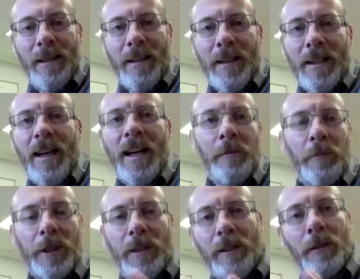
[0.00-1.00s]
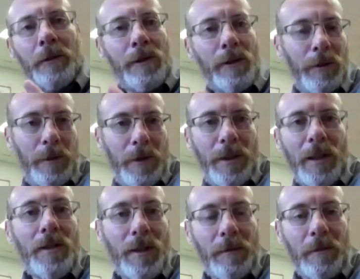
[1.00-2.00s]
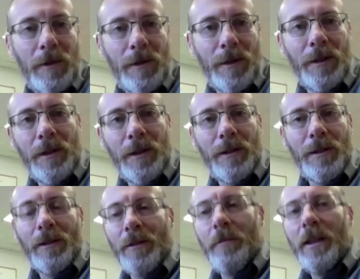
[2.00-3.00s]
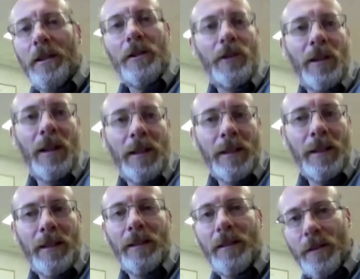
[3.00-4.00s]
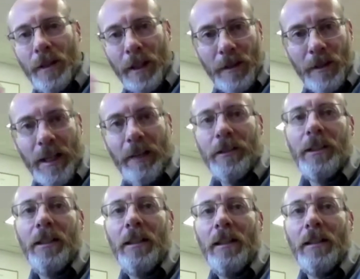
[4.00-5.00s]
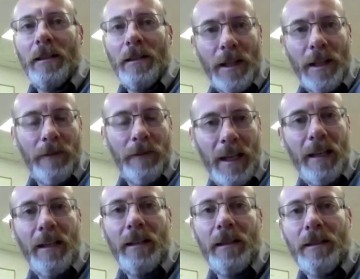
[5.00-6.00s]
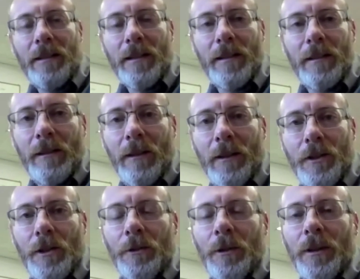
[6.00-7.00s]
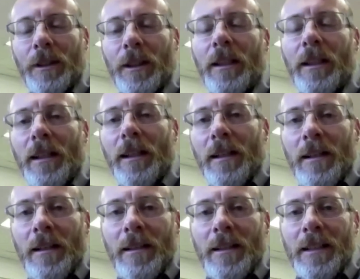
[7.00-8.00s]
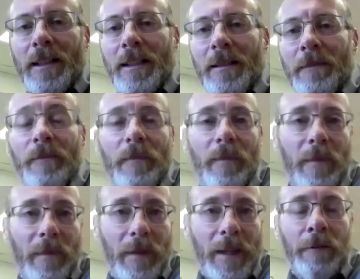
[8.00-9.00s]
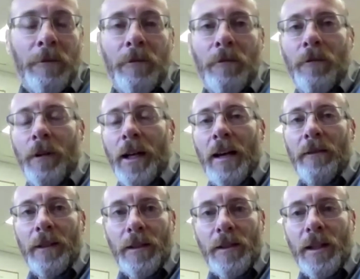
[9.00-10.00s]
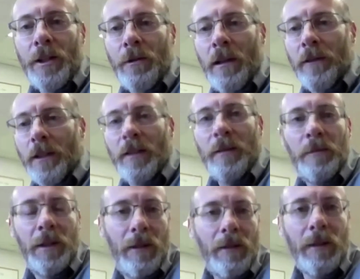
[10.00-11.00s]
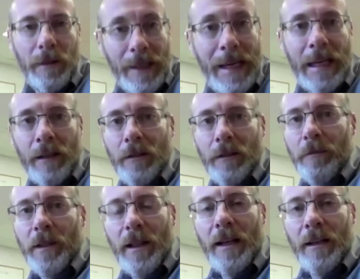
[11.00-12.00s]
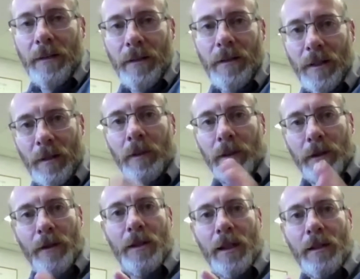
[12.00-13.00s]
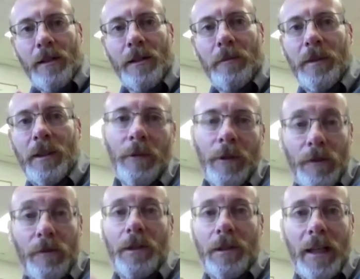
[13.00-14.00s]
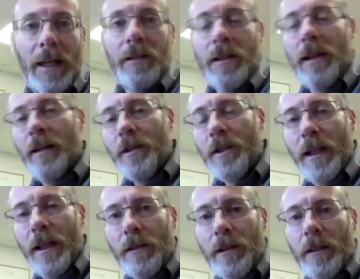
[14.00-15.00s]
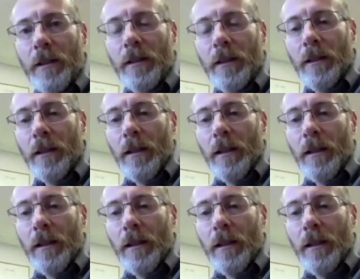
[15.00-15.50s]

the uh, hybrid closed loop systems, such as you know, the Medtronic 670 and the 780 that's going to launch shortly. Uh, now we have in the states we have a company called Tandem that has a similar system that works with the Dexcom sensor.